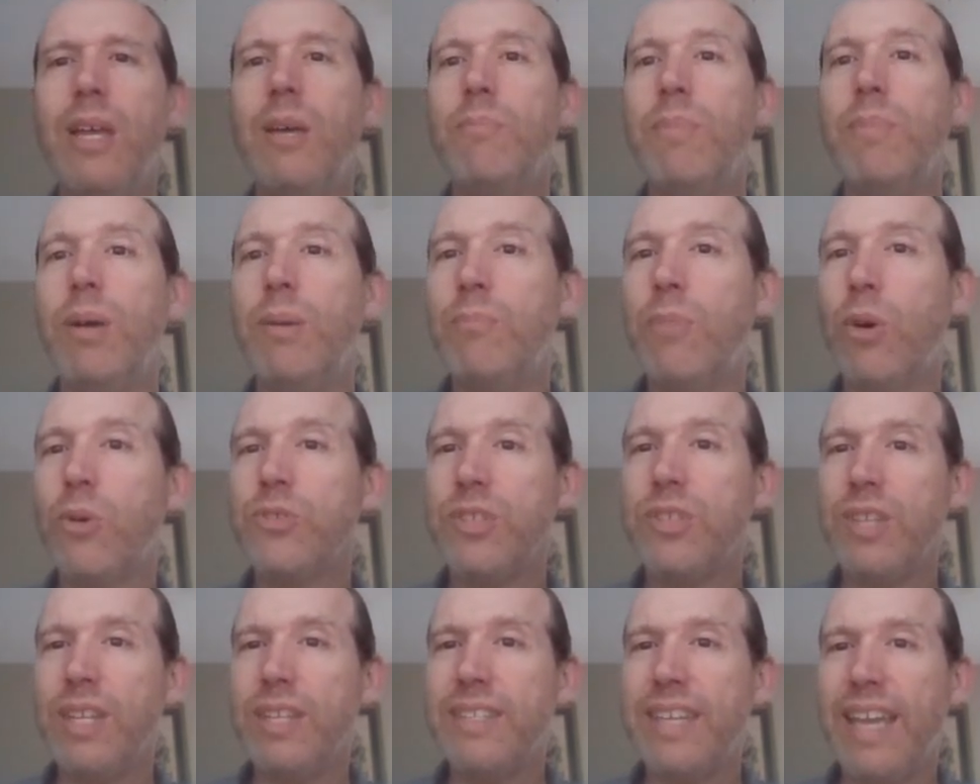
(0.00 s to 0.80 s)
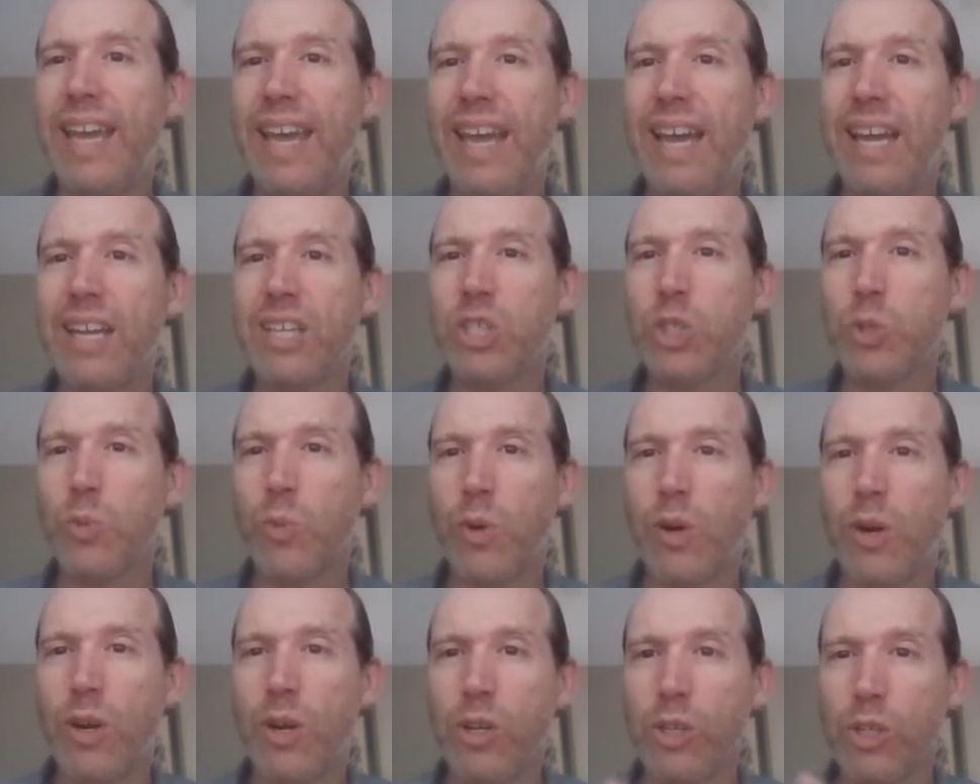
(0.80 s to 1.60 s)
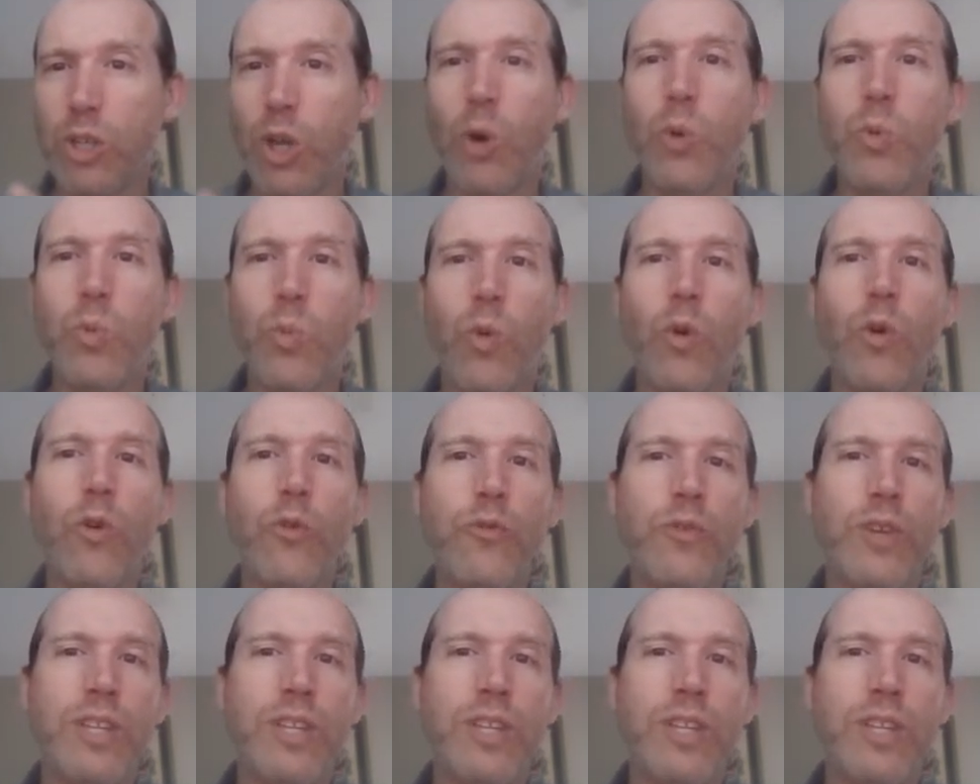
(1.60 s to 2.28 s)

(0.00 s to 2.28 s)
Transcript: But most of the attacks were lone wolf